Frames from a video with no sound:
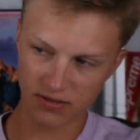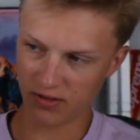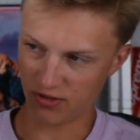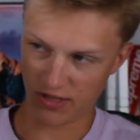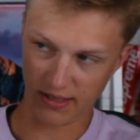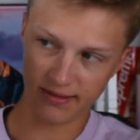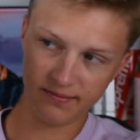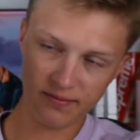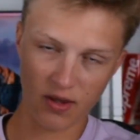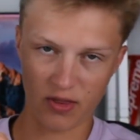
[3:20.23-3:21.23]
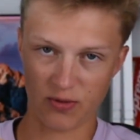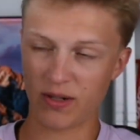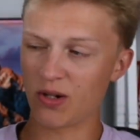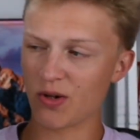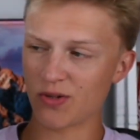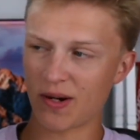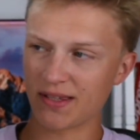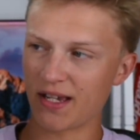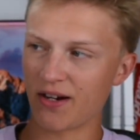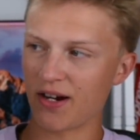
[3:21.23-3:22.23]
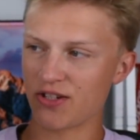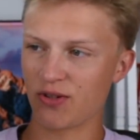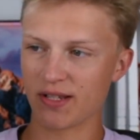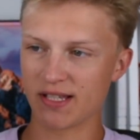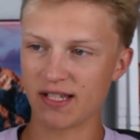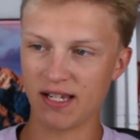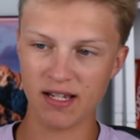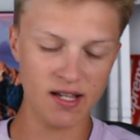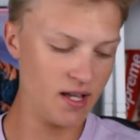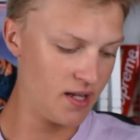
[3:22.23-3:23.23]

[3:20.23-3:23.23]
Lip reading: There's the 3 girls right there, as you can see.